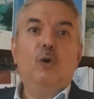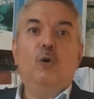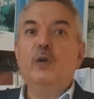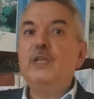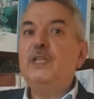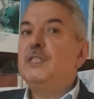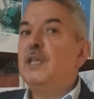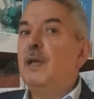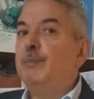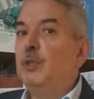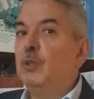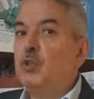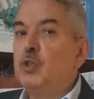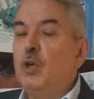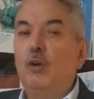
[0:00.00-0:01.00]
or in
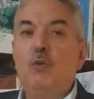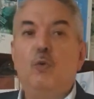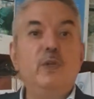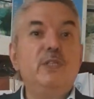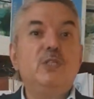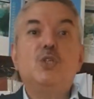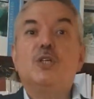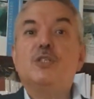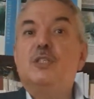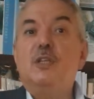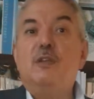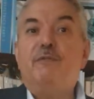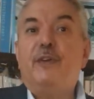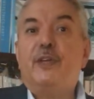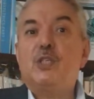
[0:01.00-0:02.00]
septic shock, or is just
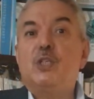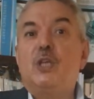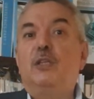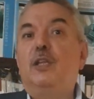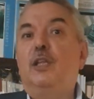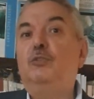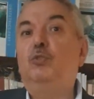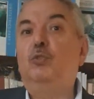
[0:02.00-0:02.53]
the infection and I